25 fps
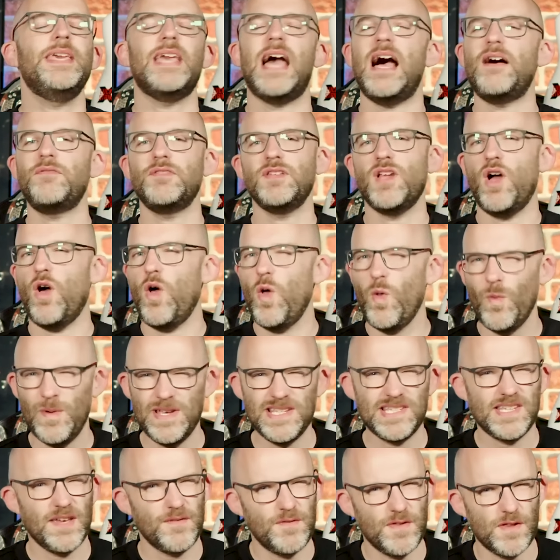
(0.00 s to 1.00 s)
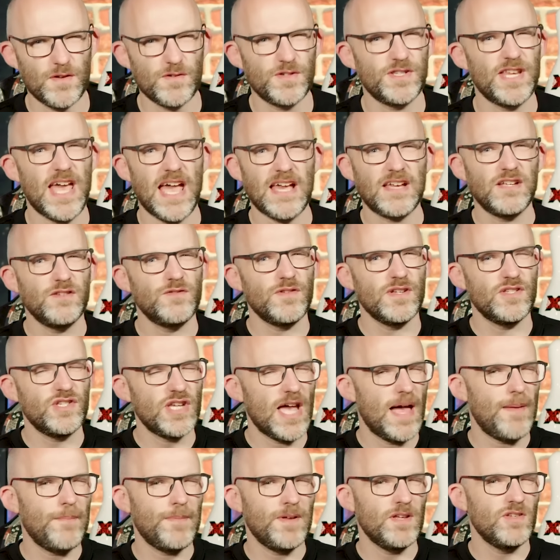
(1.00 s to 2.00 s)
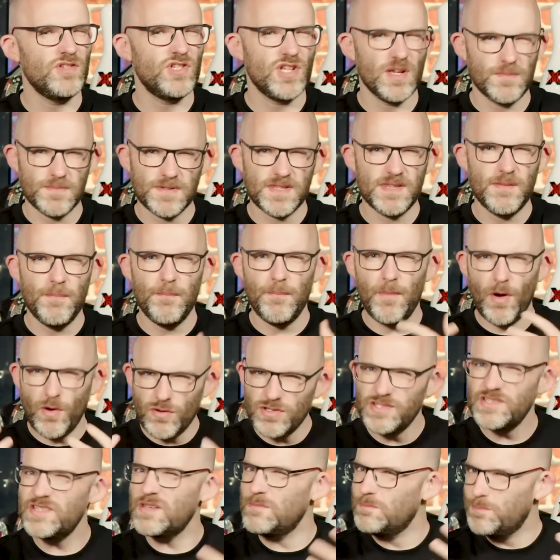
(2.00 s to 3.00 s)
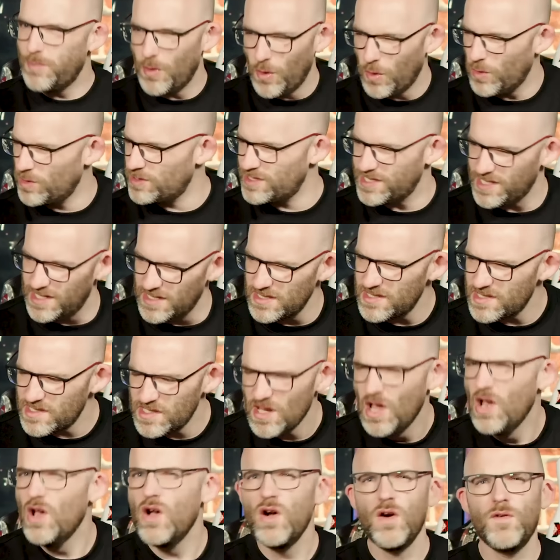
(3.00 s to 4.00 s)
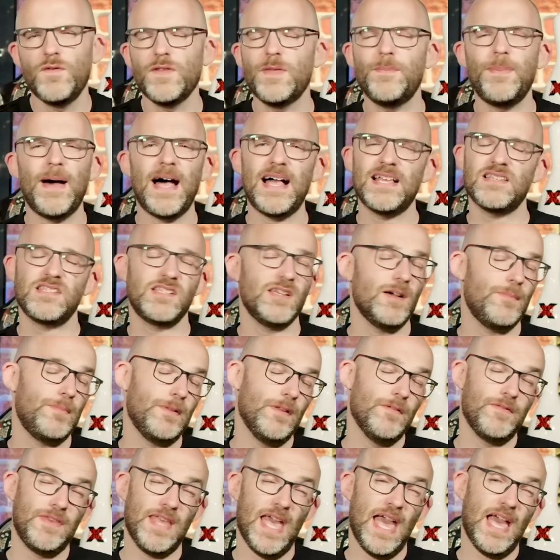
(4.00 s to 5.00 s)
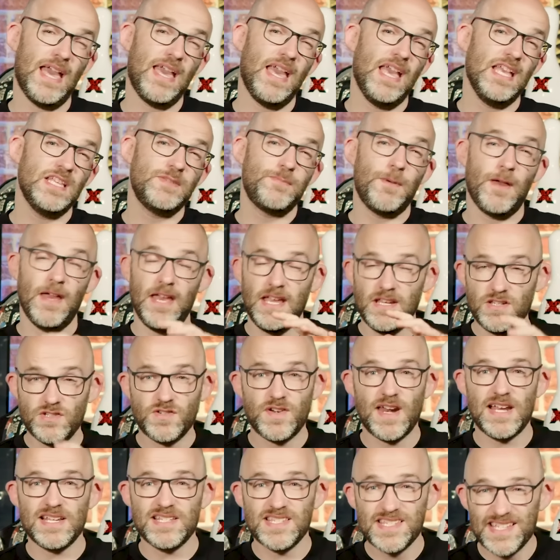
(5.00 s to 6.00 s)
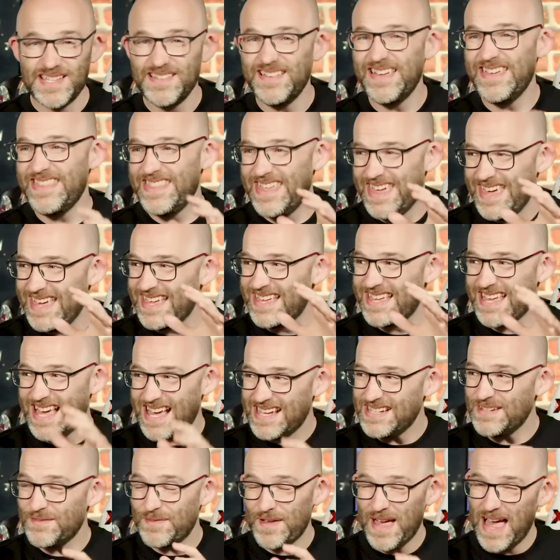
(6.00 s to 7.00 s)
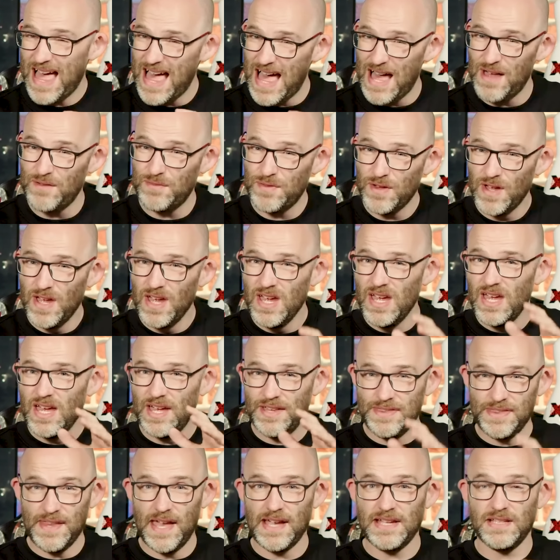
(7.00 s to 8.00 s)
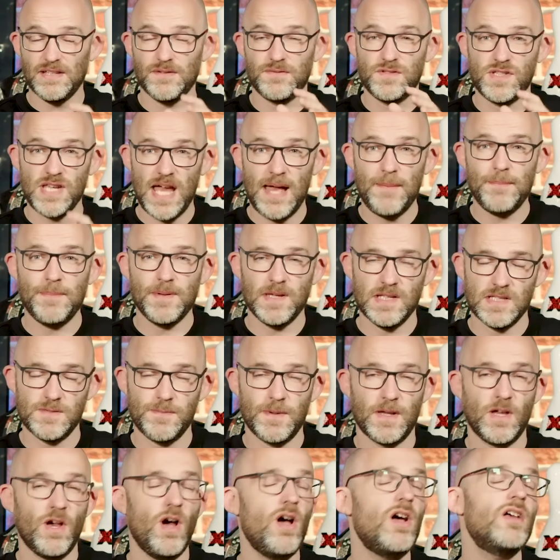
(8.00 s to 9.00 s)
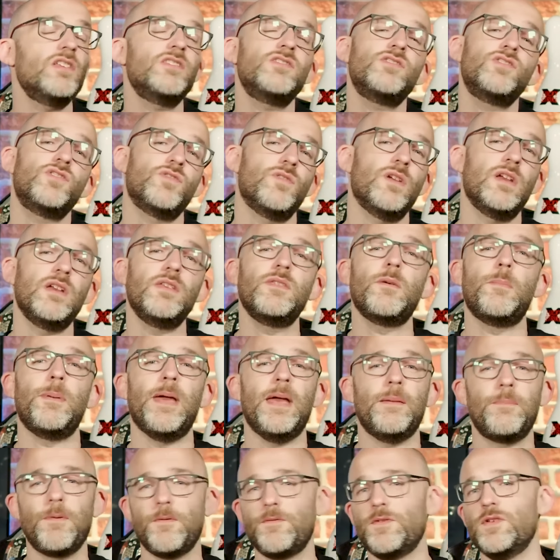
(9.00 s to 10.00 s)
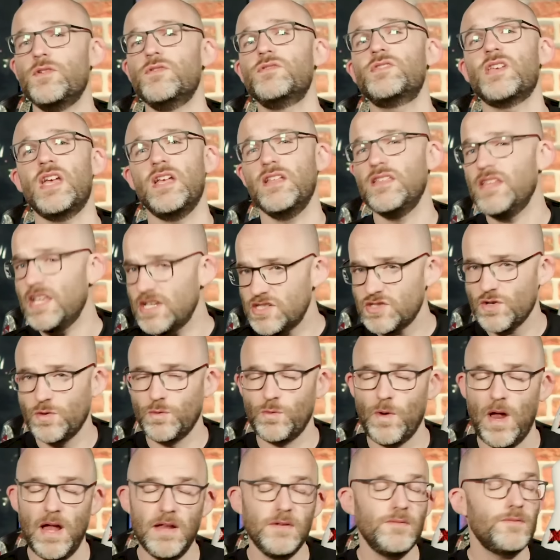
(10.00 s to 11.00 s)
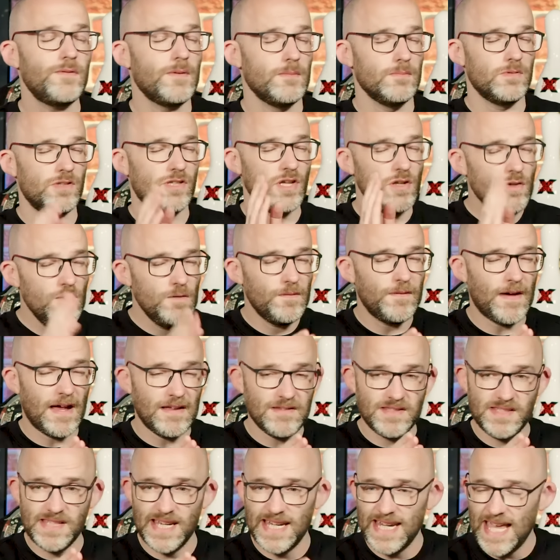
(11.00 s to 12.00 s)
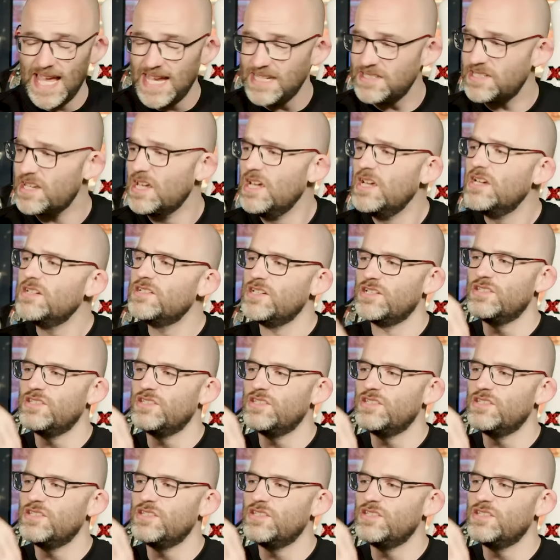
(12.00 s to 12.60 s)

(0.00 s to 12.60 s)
haven't always given their secondary championships the most importance over the past couple of decades, but interestingly, they kind of have at Night of Champions, because during the pay-per-view's initial run from 2008 to